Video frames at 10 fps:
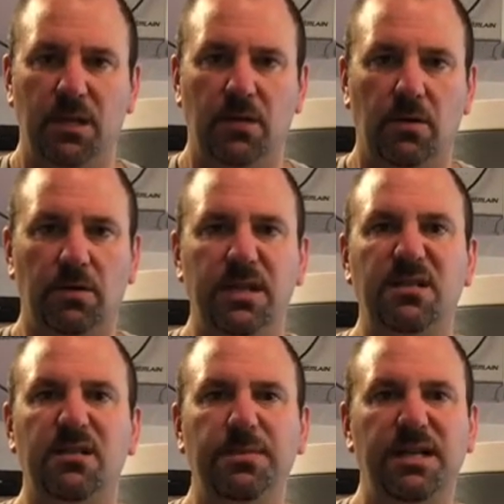or get
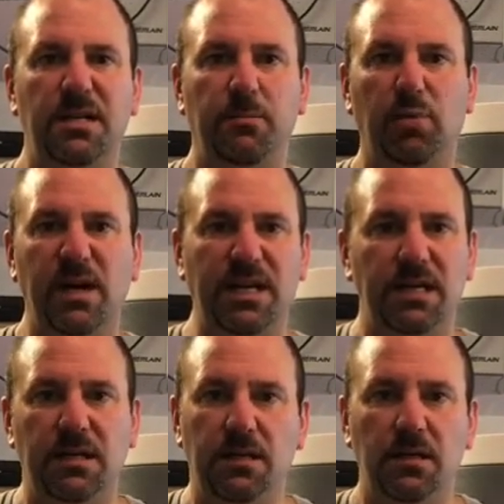some of that
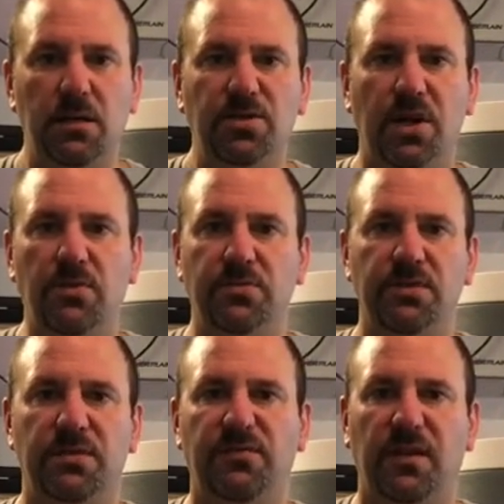bready
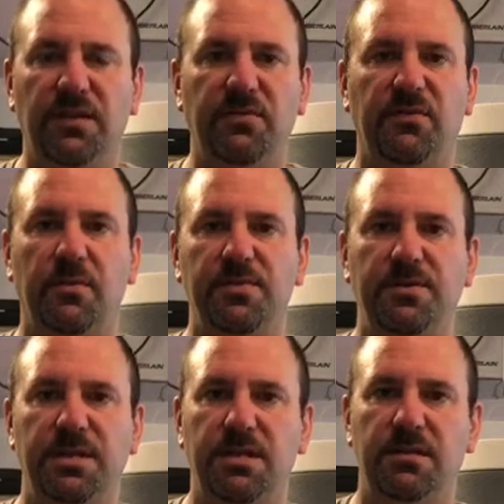tones and flavor from your
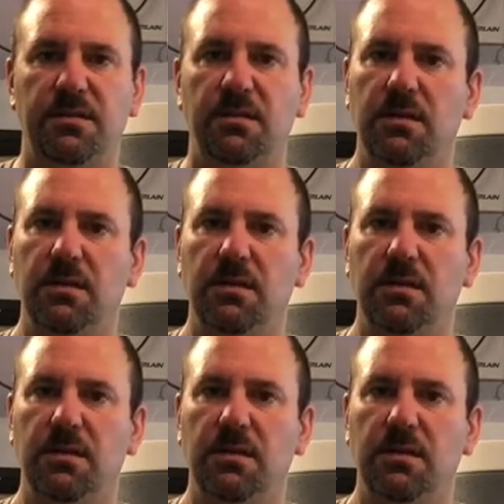yeast.